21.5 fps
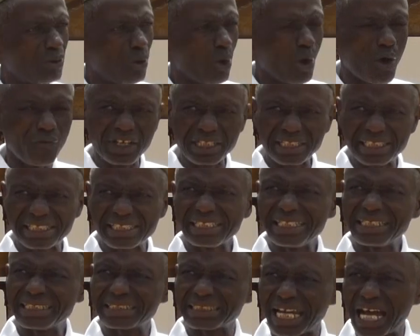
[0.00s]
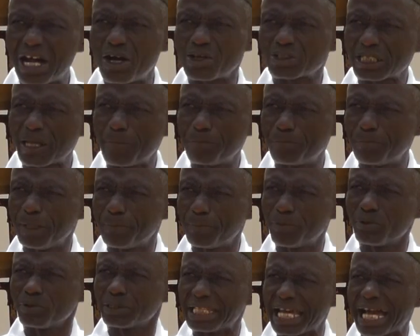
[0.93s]
over 3,000
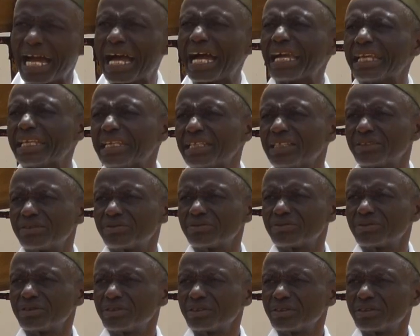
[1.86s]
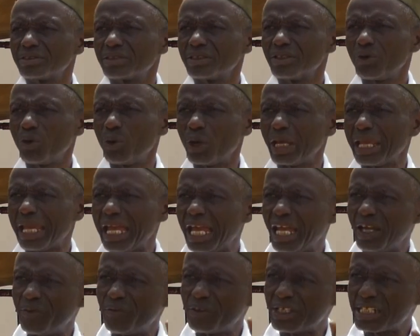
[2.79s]
people die.
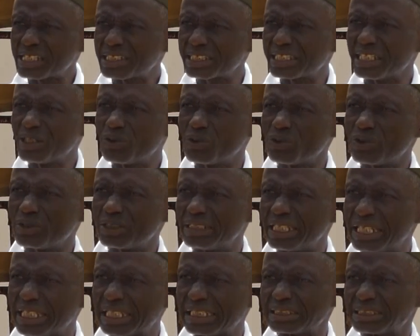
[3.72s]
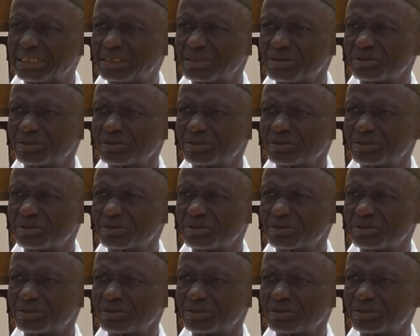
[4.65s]
Every single day.